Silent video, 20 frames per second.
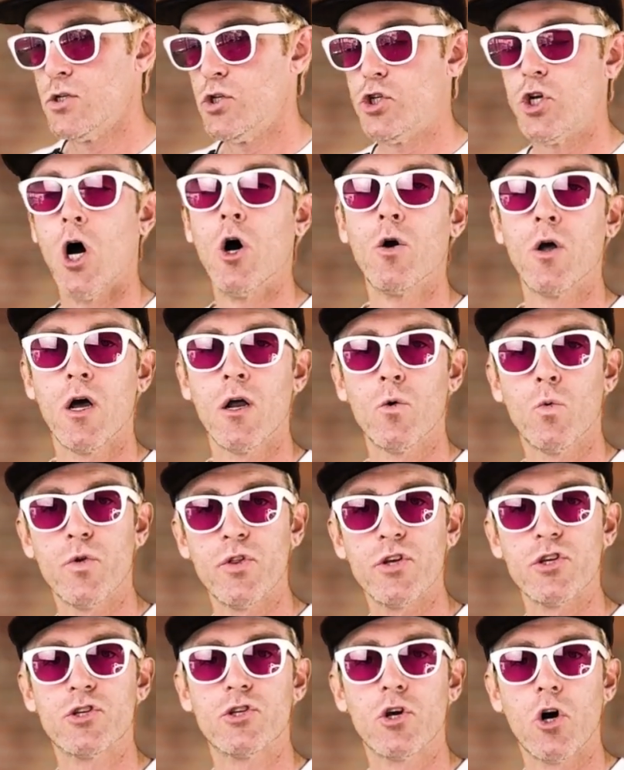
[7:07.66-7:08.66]
donut
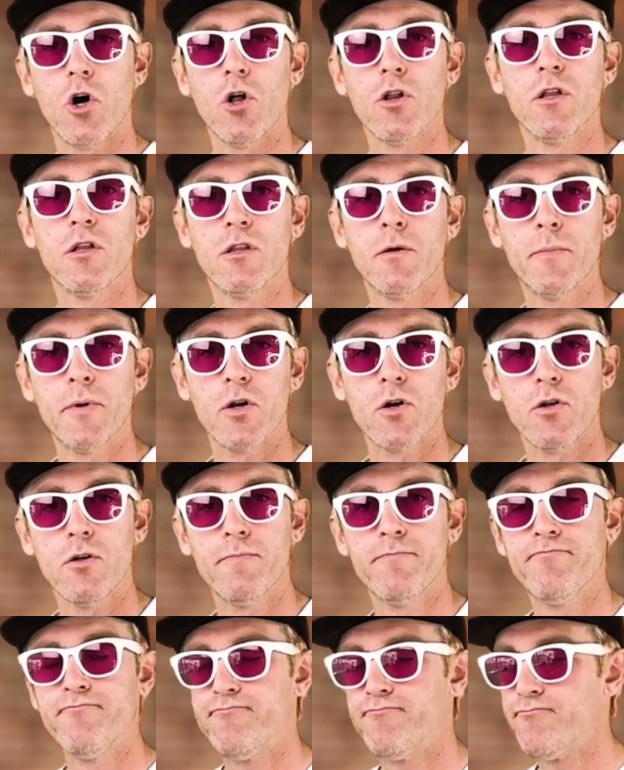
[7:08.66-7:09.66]
with a skull in the
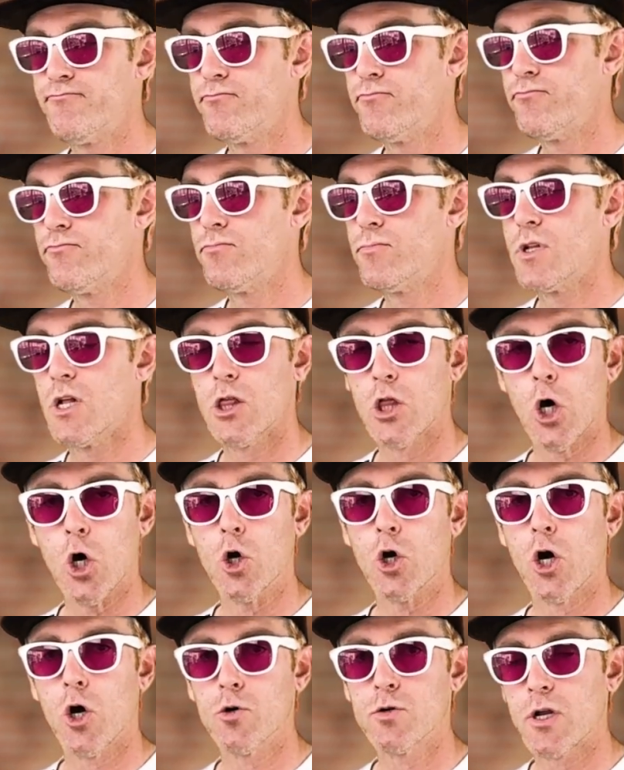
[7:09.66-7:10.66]
middle, a
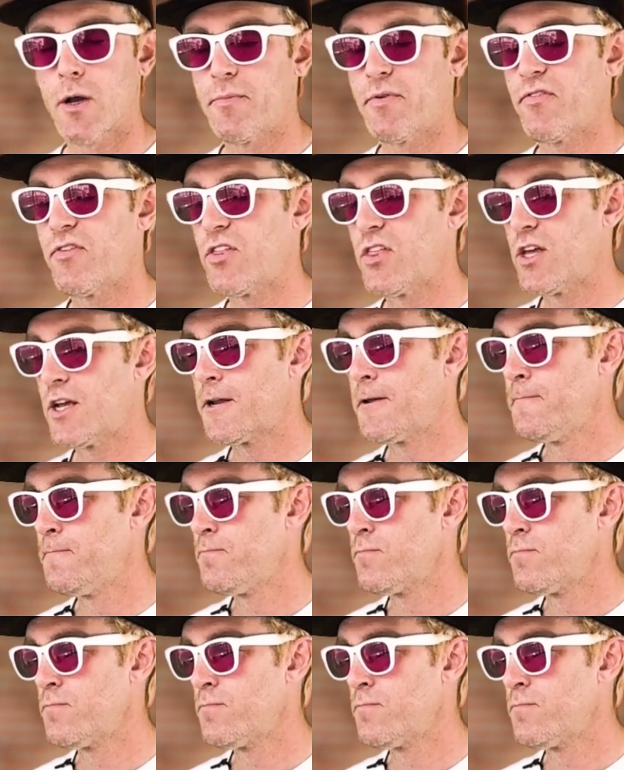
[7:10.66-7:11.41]
logo type of a thing.